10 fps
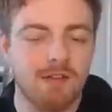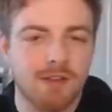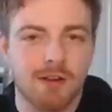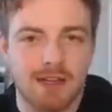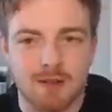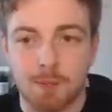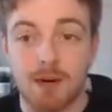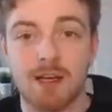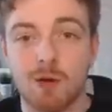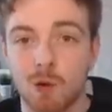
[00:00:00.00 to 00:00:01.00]
even though that's a
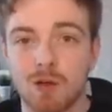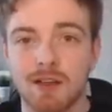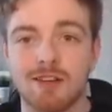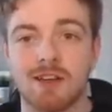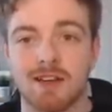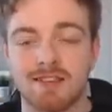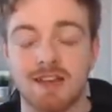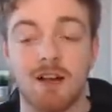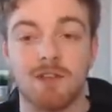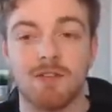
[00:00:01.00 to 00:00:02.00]
pretty cool glitch in
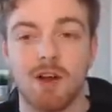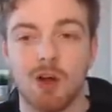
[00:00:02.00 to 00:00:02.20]
itself,